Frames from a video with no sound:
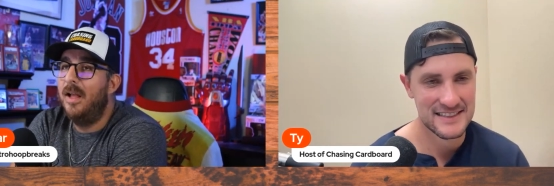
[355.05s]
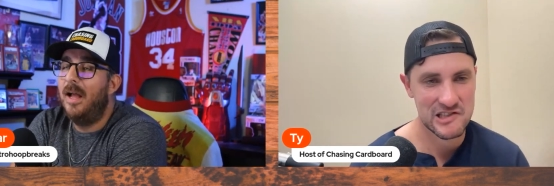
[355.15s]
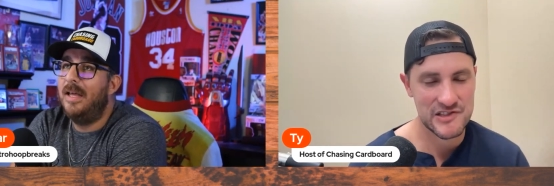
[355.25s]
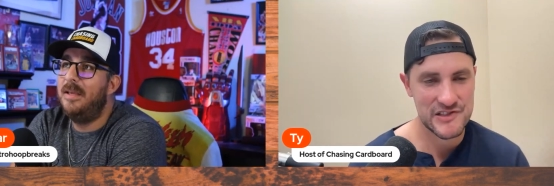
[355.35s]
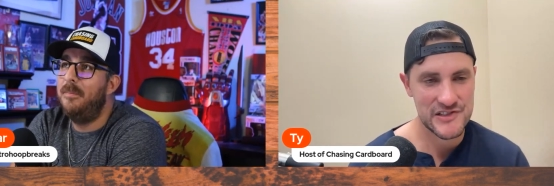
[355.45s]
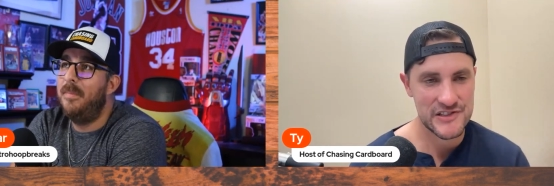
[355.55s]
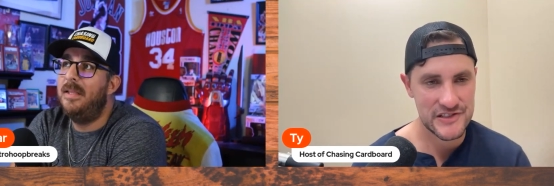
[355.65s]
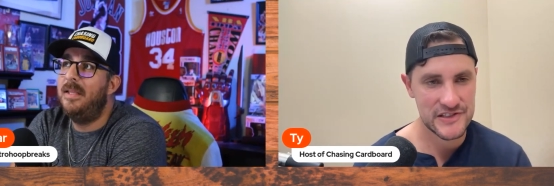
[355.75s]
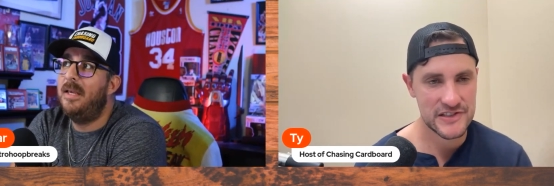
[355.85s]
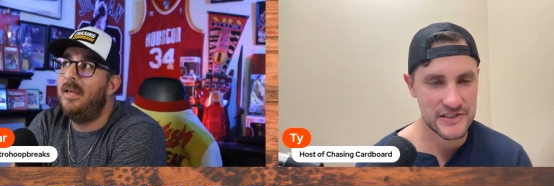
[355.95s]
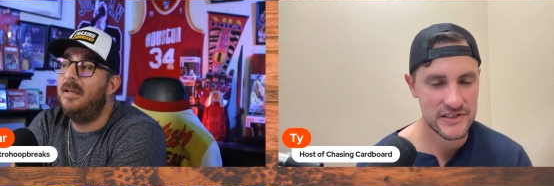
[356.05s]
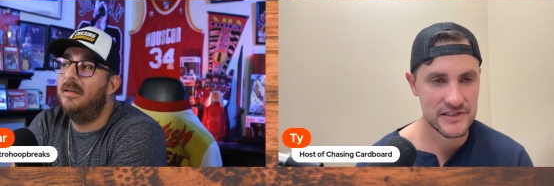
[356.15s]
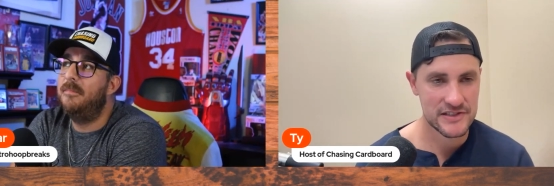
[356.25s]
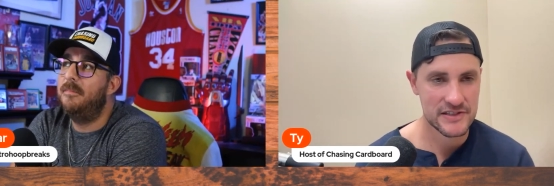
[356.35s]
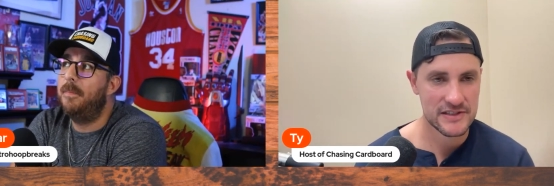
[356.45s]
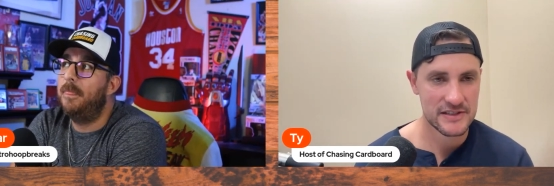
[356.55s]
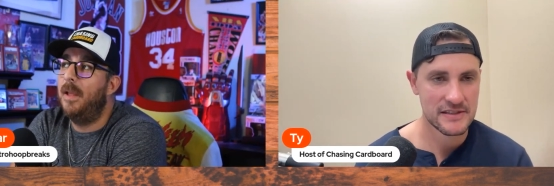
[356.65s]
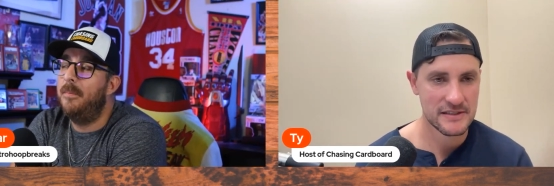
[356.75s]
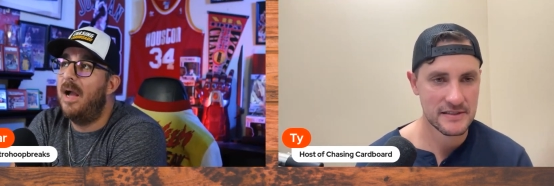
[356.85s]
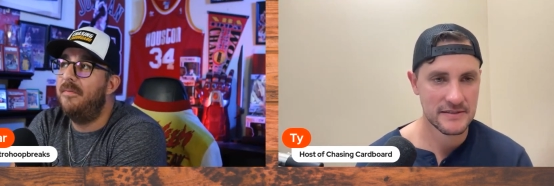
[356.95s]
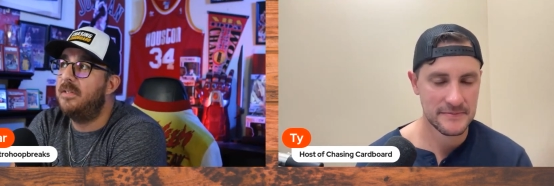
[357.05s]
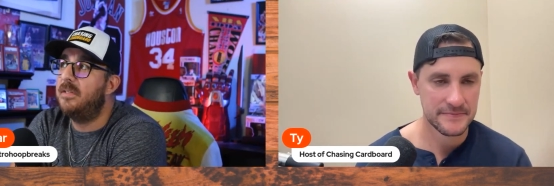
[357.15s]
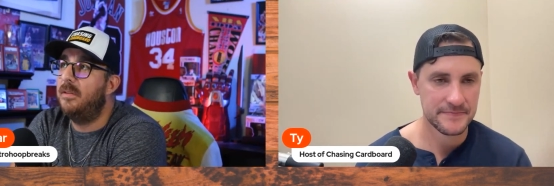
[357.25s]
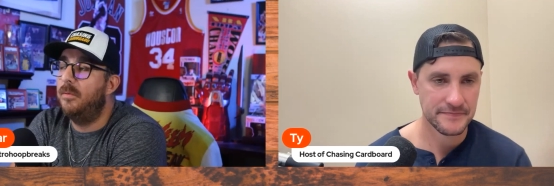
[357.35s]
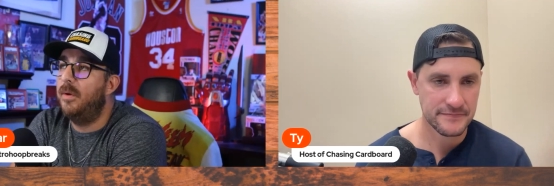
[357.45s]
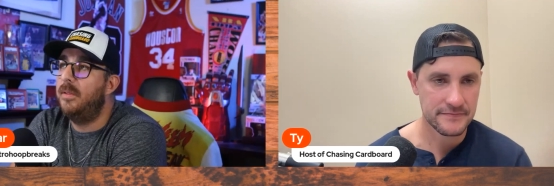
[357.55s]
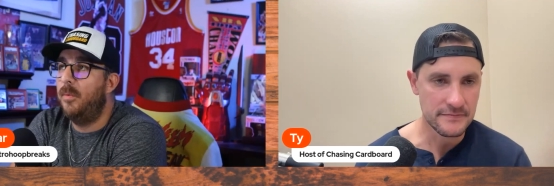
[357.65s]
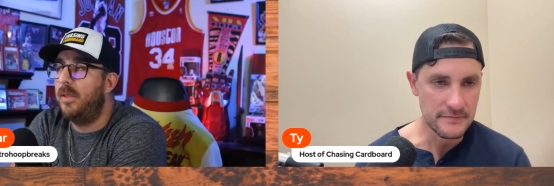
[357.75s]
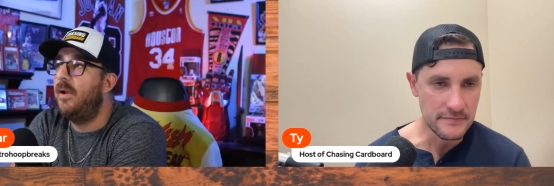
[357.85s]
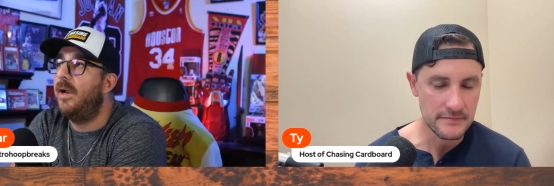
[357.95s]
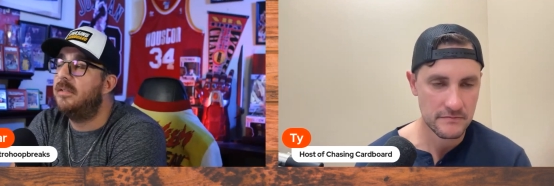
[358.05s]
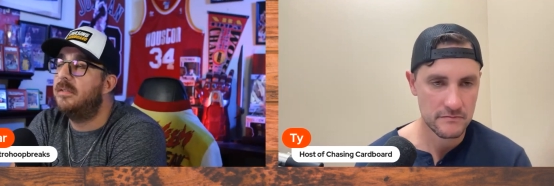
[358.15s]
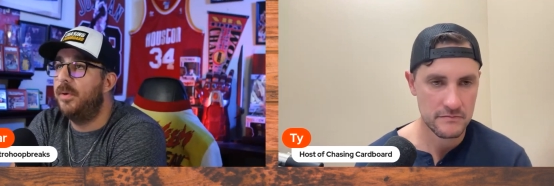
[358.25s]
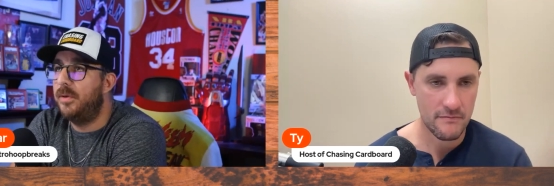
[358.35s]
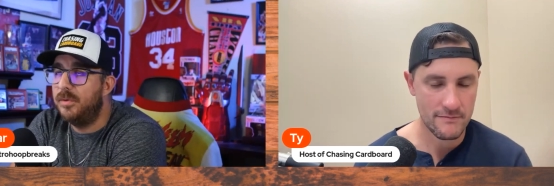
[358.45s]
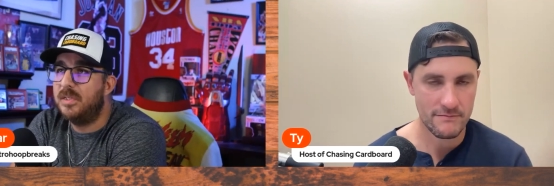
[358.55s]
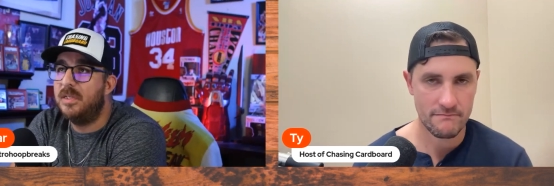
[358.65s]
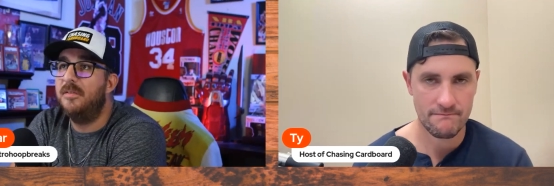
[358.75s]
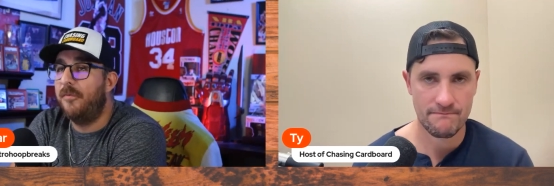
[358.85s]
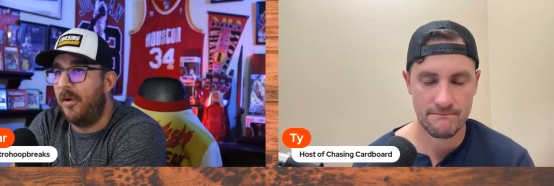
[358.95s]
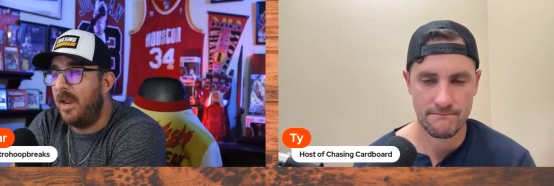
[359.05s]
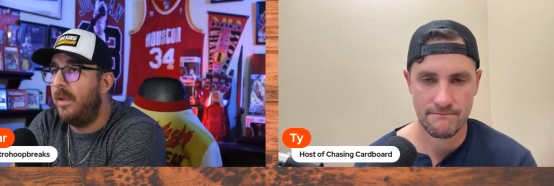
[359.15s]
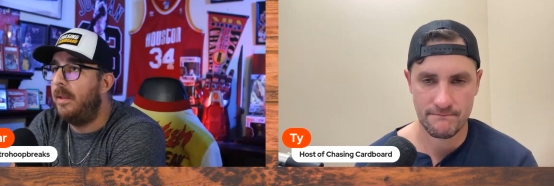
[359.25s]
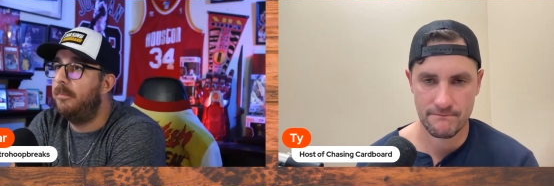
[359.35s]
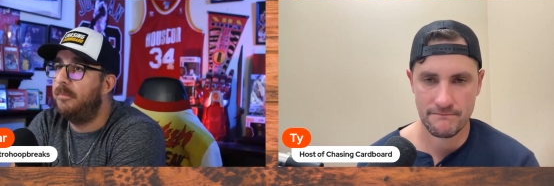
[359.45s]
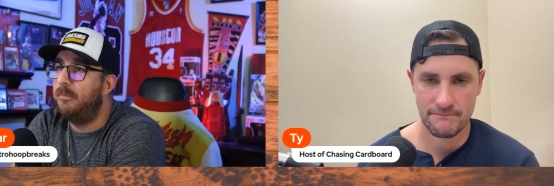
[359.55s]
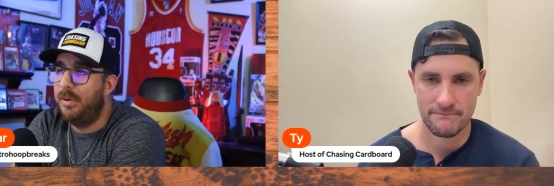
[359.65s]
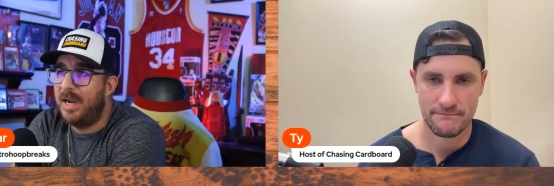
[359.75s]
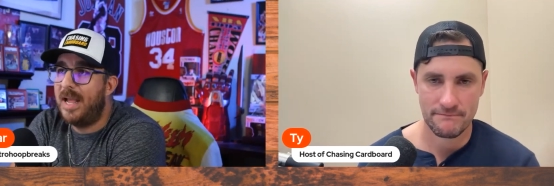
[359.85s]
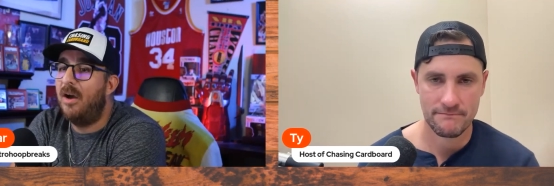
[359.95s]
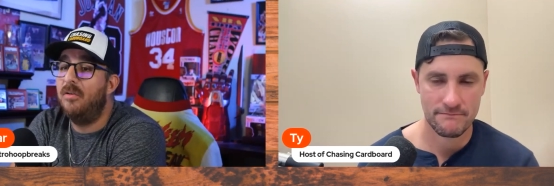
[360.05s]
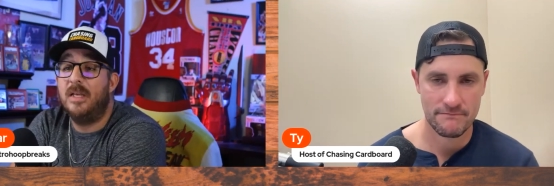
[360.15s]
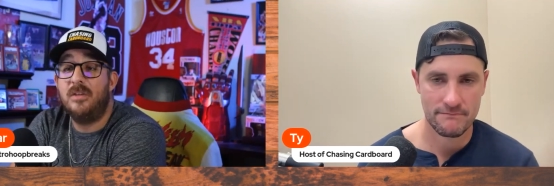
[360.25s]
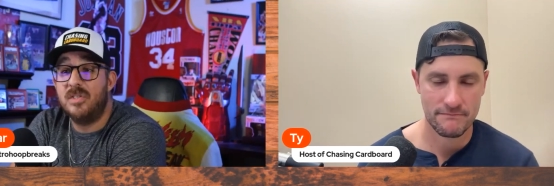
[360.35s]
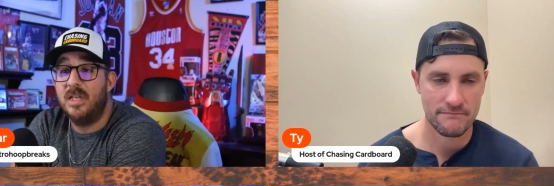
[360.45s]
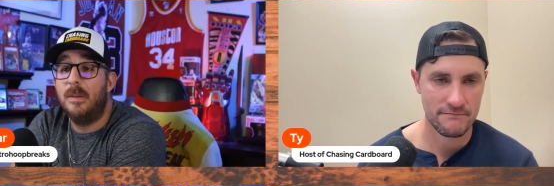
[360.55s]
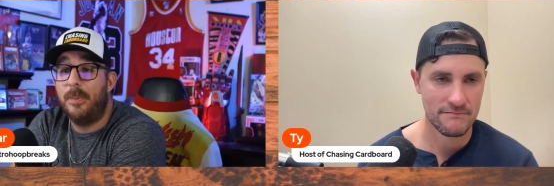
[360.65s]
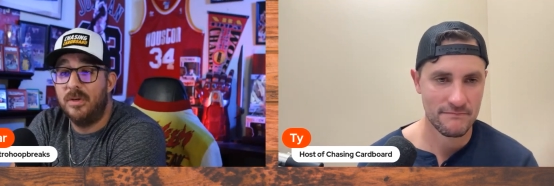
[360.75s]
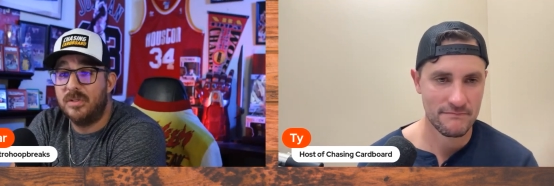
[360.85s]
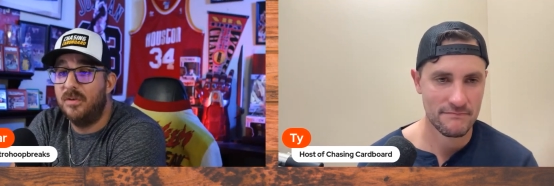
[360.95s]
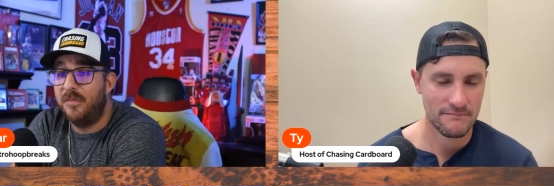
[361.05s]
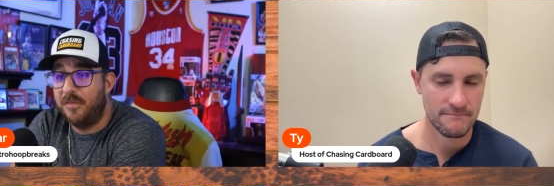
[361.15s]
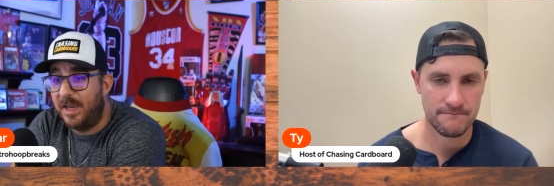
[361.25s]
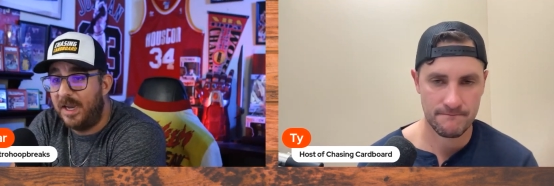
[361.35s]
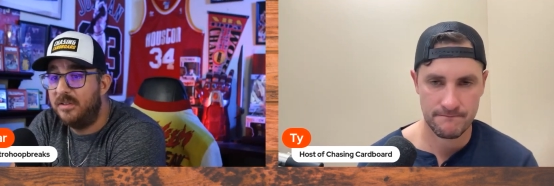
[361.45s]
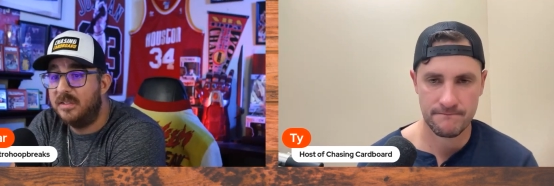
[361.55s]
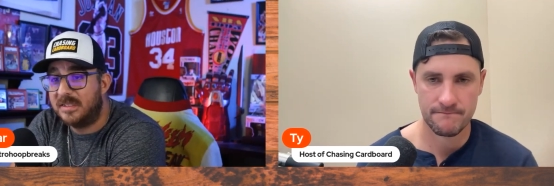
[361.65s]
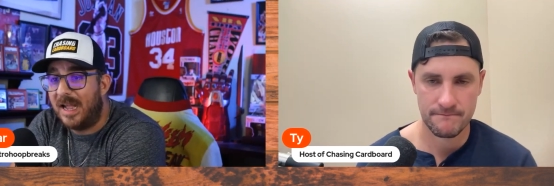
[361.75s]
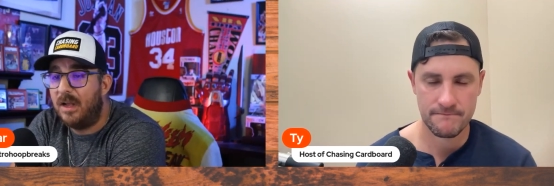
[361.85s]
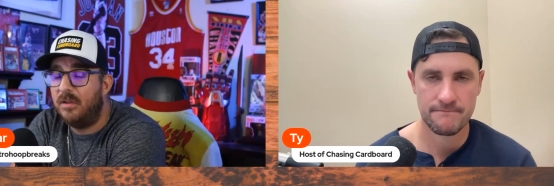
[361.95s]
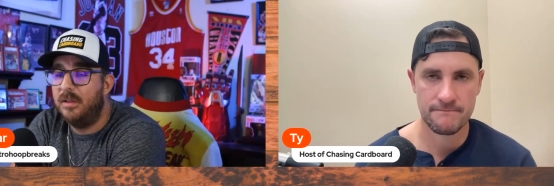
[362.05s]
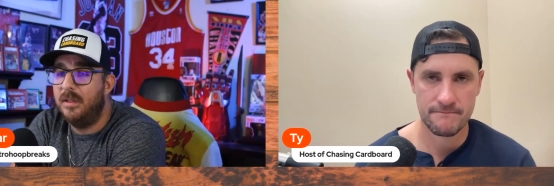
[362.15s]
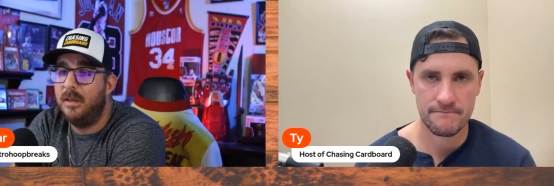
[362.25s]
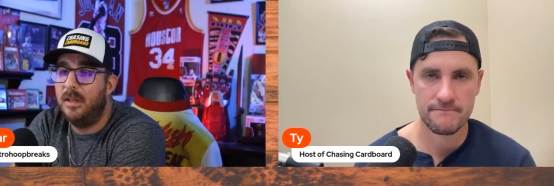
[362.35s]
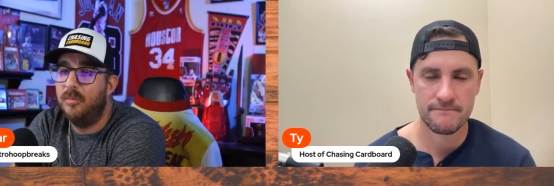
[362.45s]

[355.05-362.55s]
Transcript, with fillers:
Speaker 1: I think mainly, I mean, obviously the the way you guys produce it, frame it, put it out, like you said, the personal flair, the style in, in